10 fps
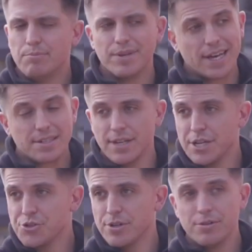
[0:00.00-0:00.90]
But that's
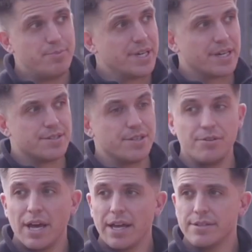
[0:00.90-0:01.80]
not true because the
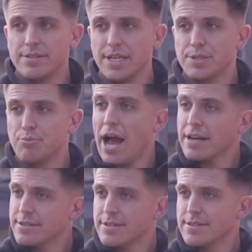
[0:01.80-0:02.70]
United States
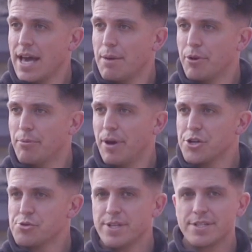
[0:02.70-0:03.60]
practices capital
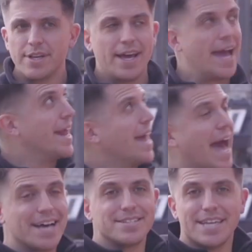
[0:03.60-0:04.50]
punishment and it
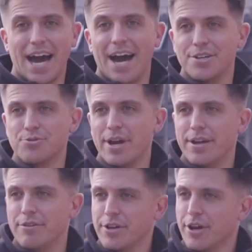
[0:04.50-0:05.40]
has the highest rate of